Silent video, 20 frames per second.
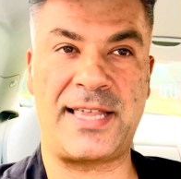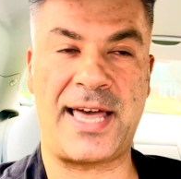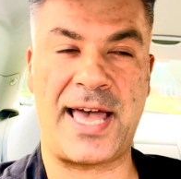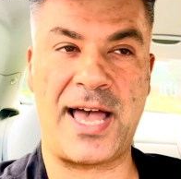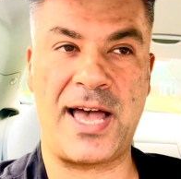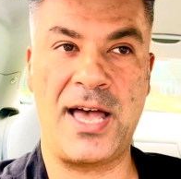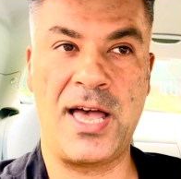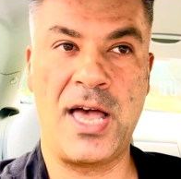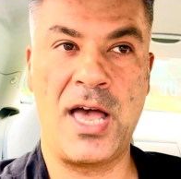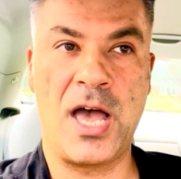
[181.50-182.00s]

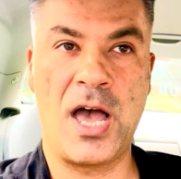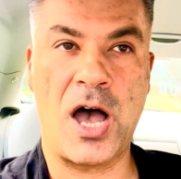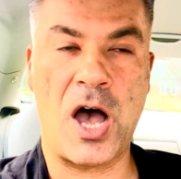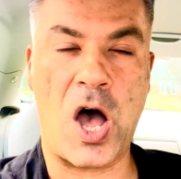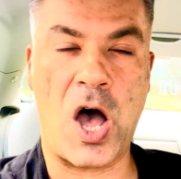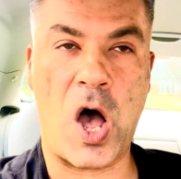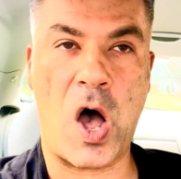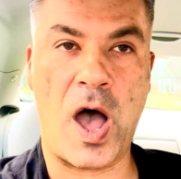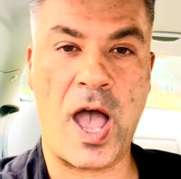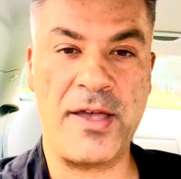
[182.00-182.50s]
that
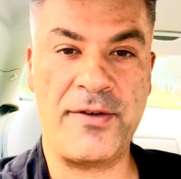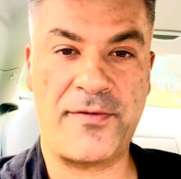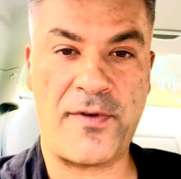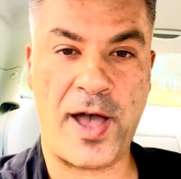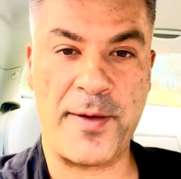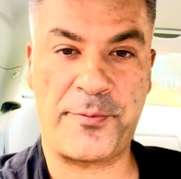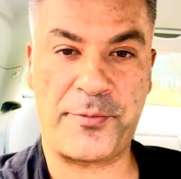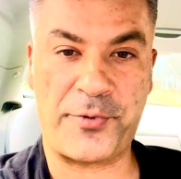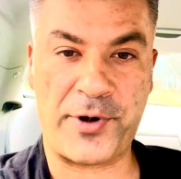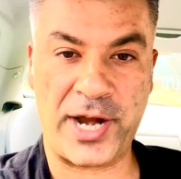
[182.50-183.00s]
high
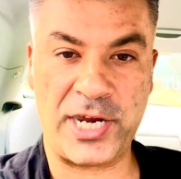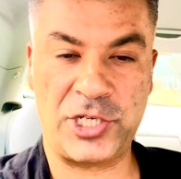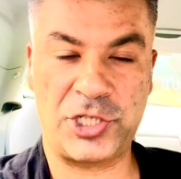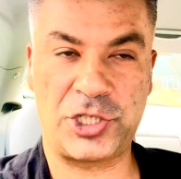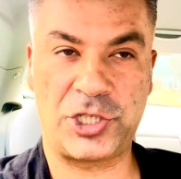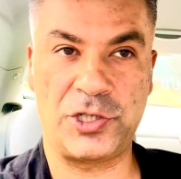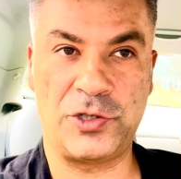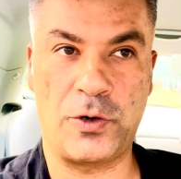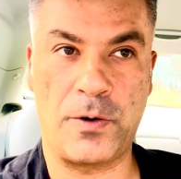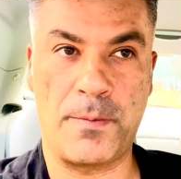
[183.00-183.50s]

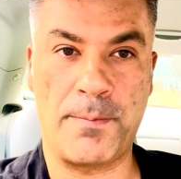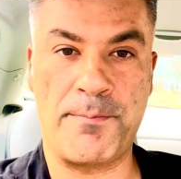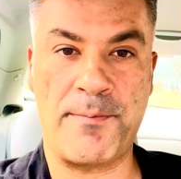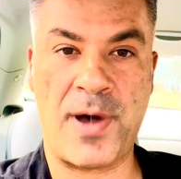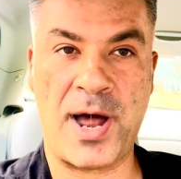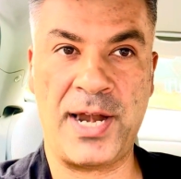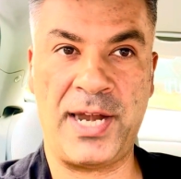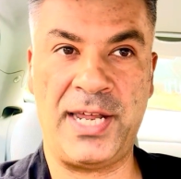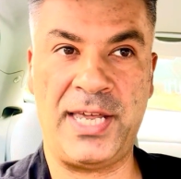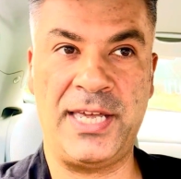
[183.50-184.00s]
vibrational
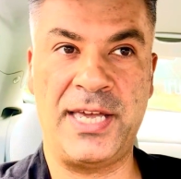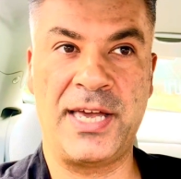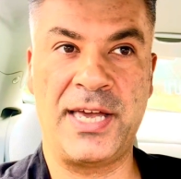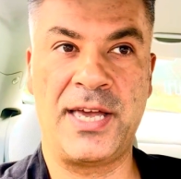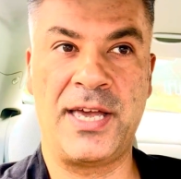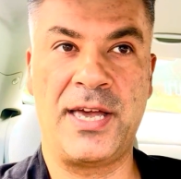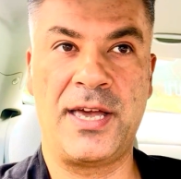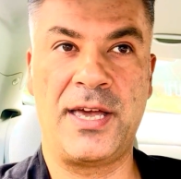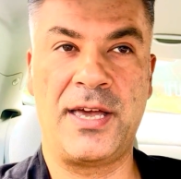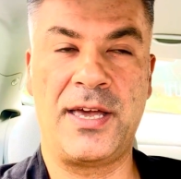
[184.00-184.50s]
money
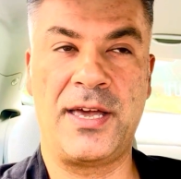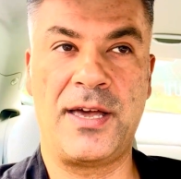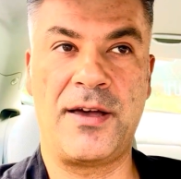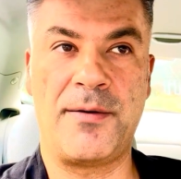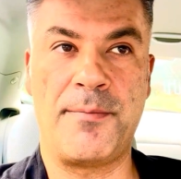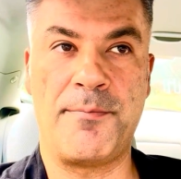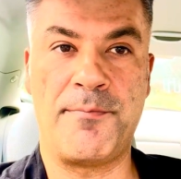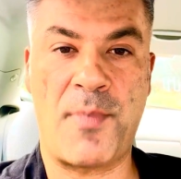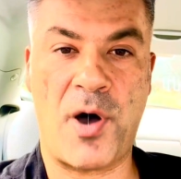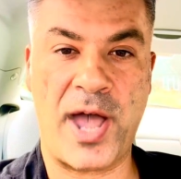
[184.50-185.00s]

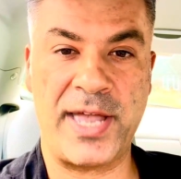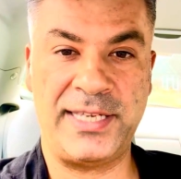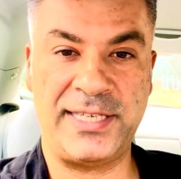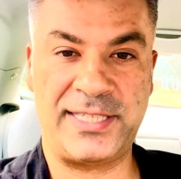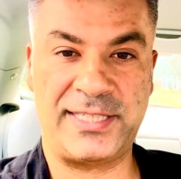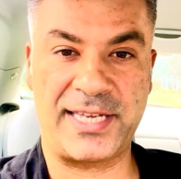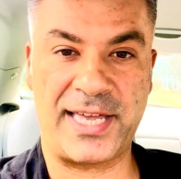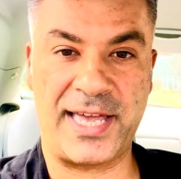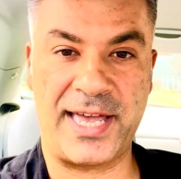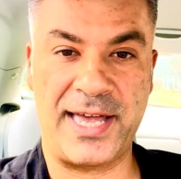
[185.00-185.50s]

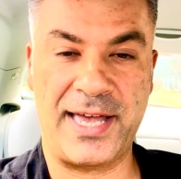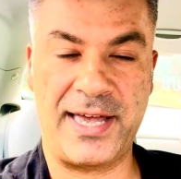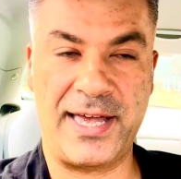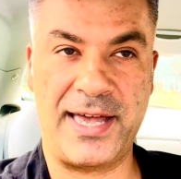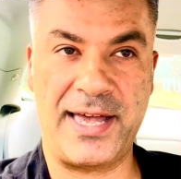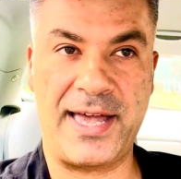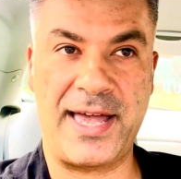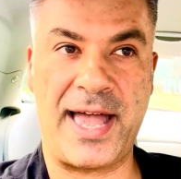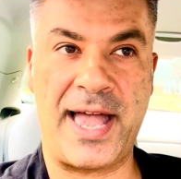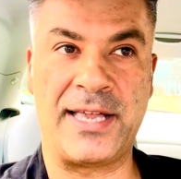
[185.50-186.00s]
mindset,
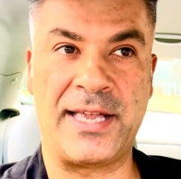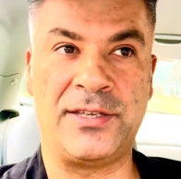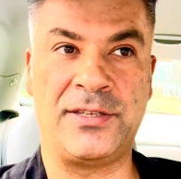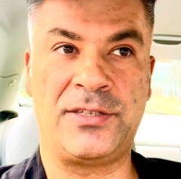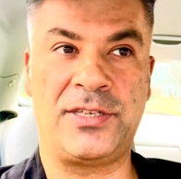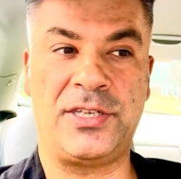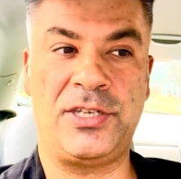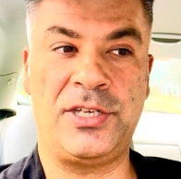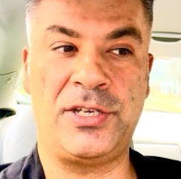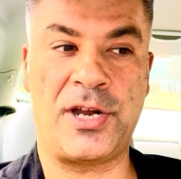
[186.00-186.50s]

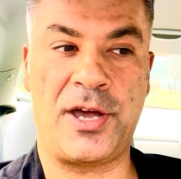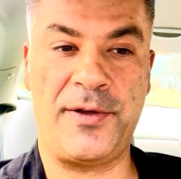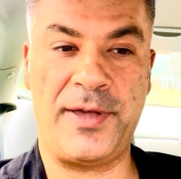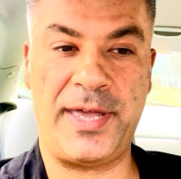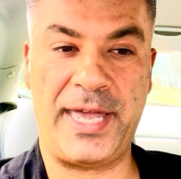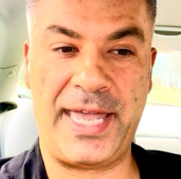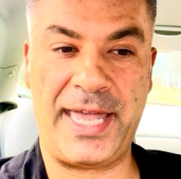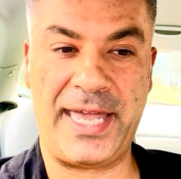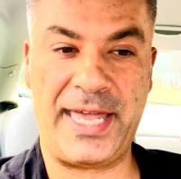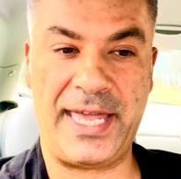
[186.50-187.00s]
and you know
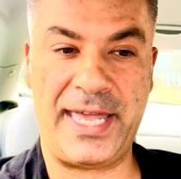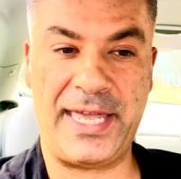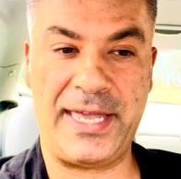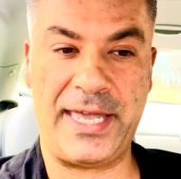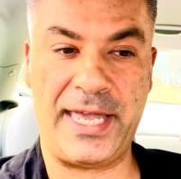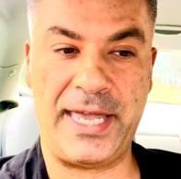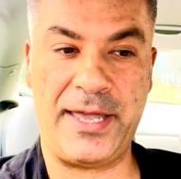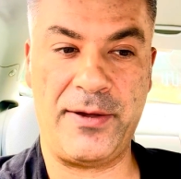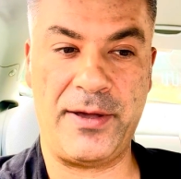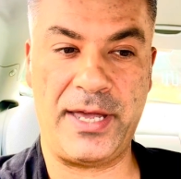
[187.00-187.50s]

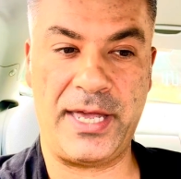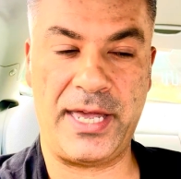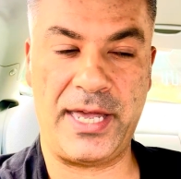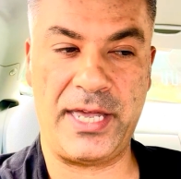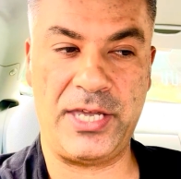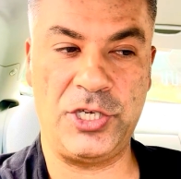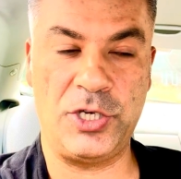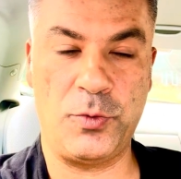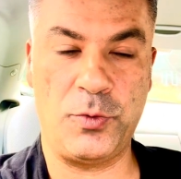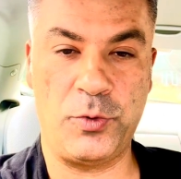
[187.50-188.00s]
it,
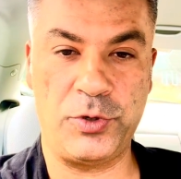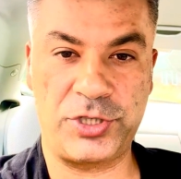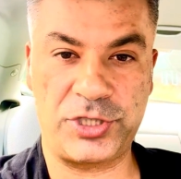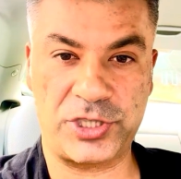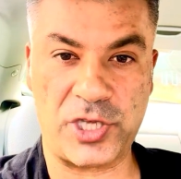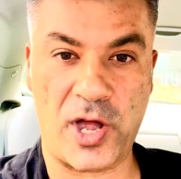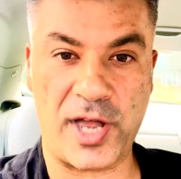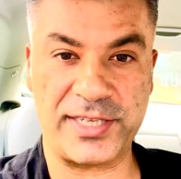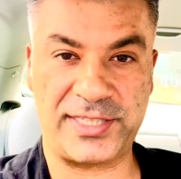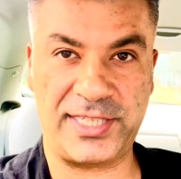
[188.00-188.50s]
you will
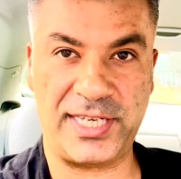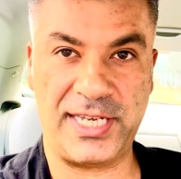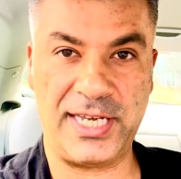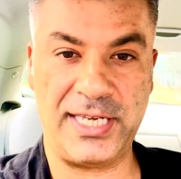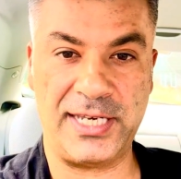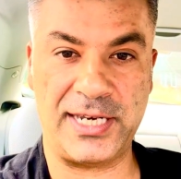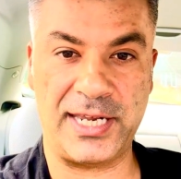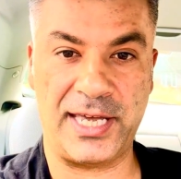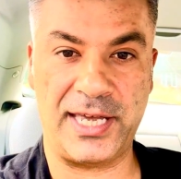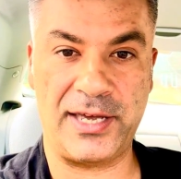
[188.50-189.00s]
start
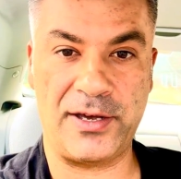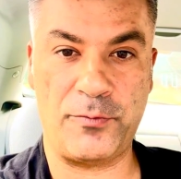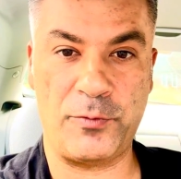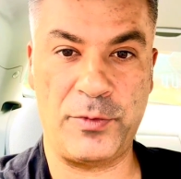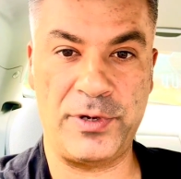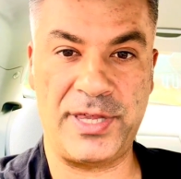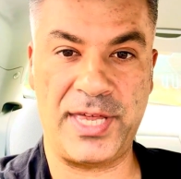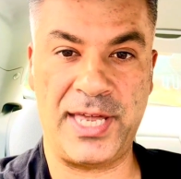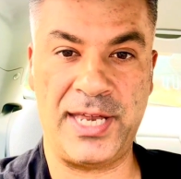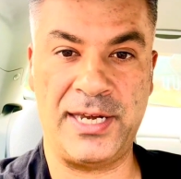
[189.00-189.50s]
seeing it
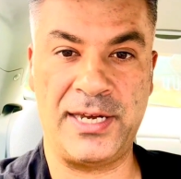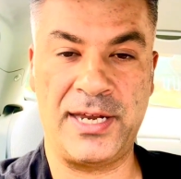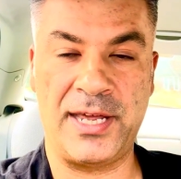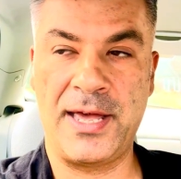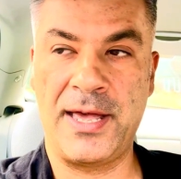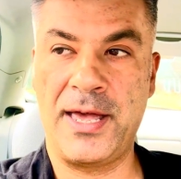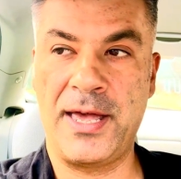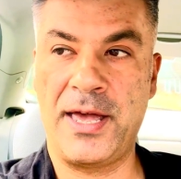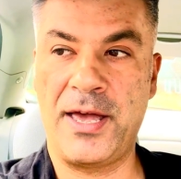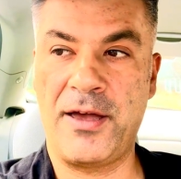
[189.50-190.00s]
within
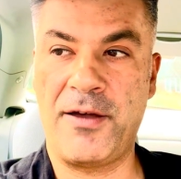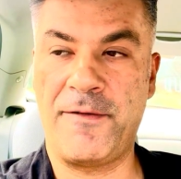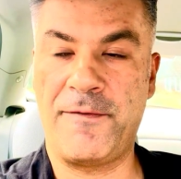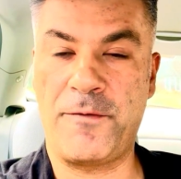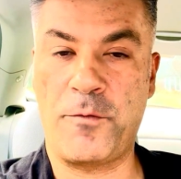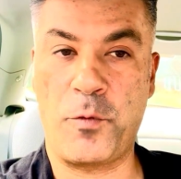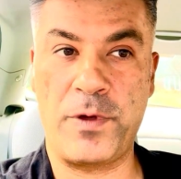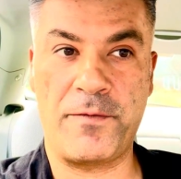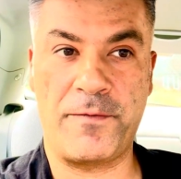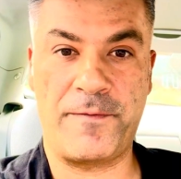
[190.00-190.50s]

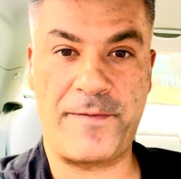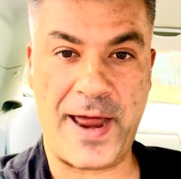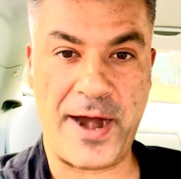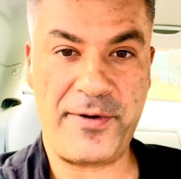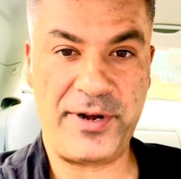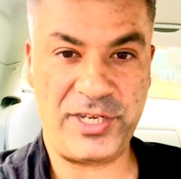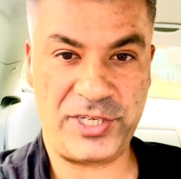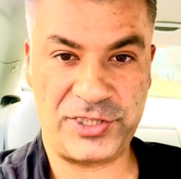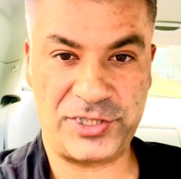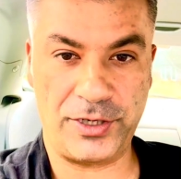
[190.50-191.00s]

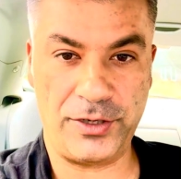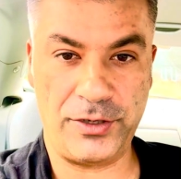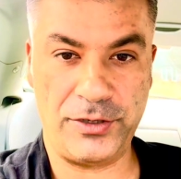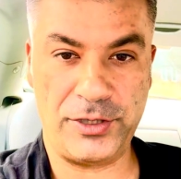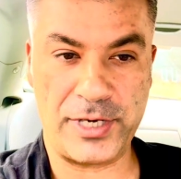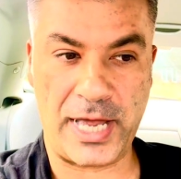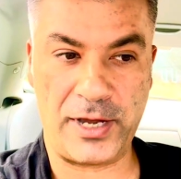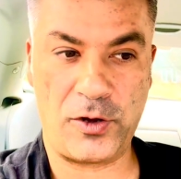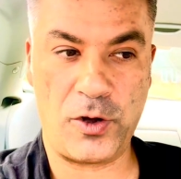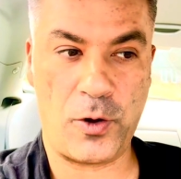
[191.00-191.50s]
very soon. You
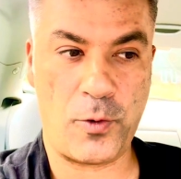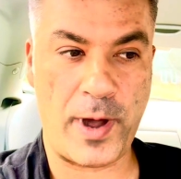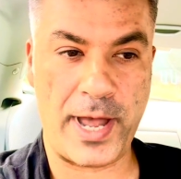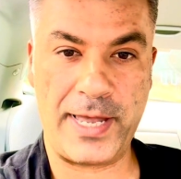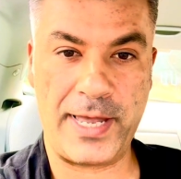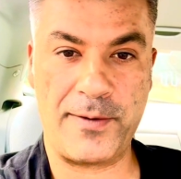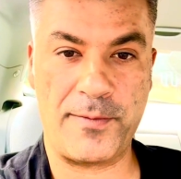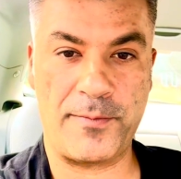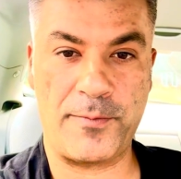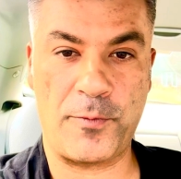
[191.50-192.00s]
don't got to
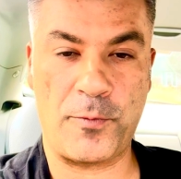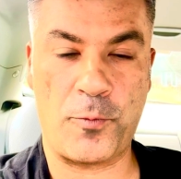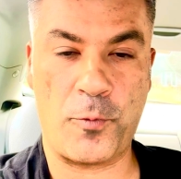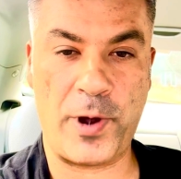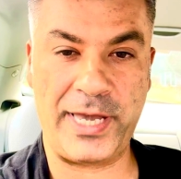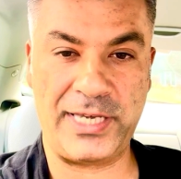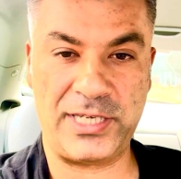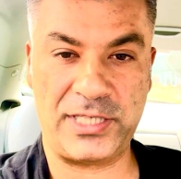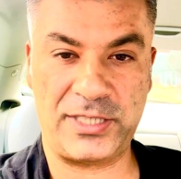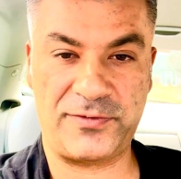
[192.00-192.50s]
wait
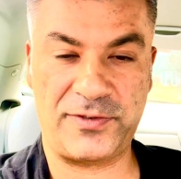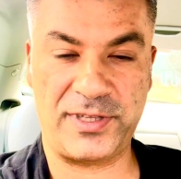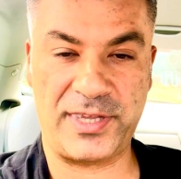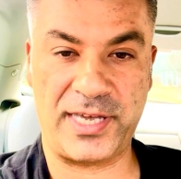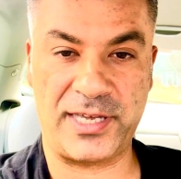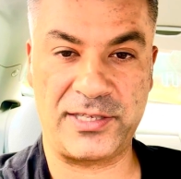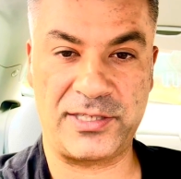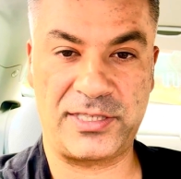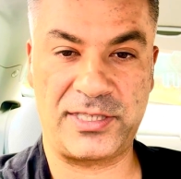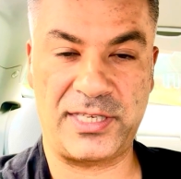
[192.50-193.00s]
weeks for
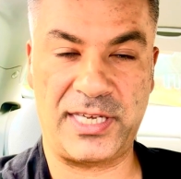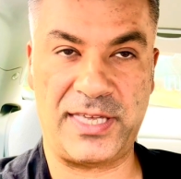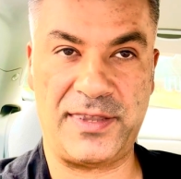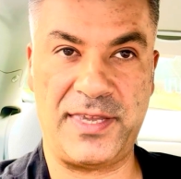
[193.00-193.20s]
this.